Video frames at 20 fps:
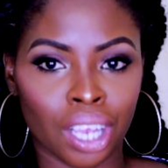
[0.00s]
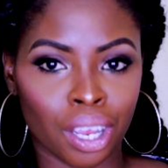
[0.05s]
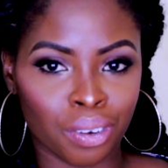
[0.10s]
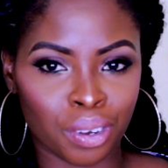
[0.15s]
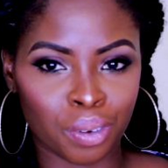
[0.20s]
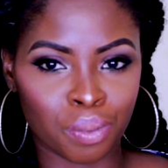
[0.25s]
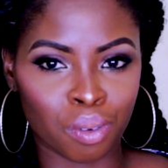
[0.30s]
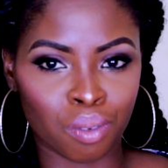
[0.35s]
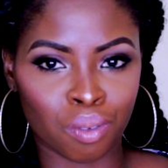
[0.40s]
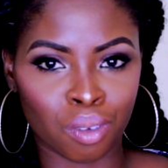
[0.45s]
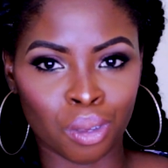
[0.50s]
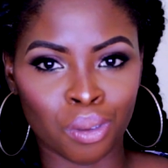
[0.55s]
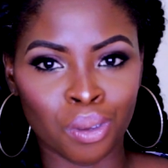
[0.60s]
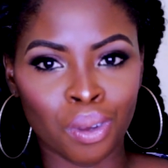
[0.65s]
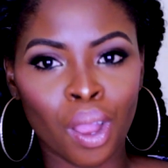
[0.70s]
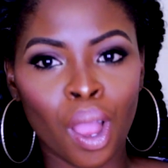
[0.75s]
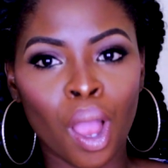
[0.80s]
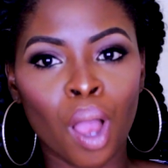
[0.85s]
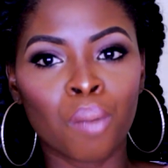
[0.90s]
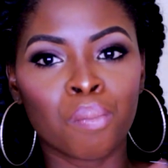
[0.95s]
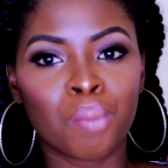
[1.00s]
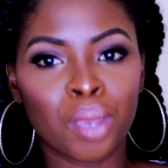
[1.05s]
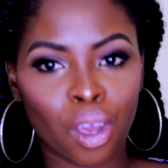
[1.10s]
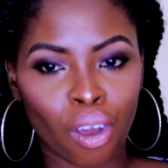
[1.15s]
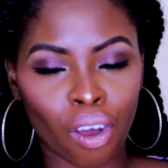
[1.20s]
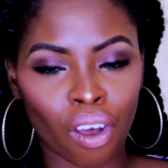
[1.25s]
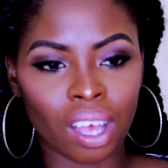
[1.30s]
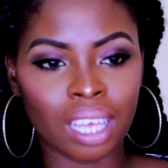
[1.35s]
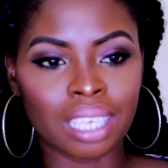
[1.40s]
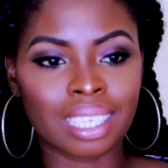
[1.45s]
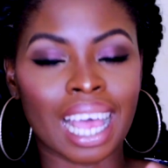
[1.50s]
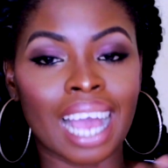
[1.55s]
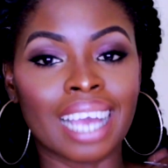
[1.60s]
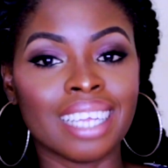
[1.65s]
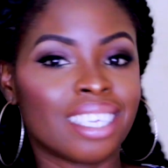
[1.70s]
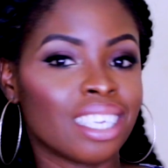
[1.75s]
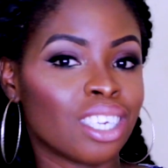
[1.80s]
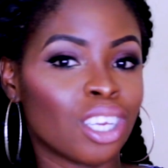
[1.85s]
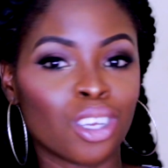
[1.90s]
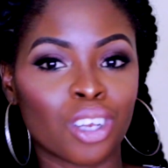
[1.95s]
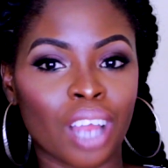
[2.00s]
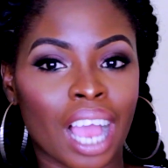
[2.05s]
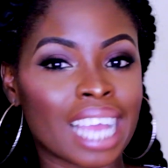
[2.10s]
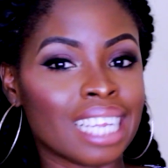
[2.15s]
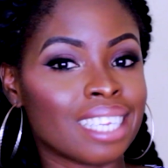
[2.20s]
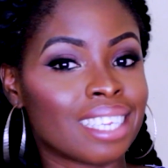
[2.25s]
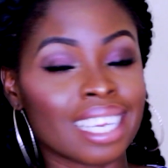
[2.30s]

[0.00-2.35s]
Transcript: share it with you, because I didn't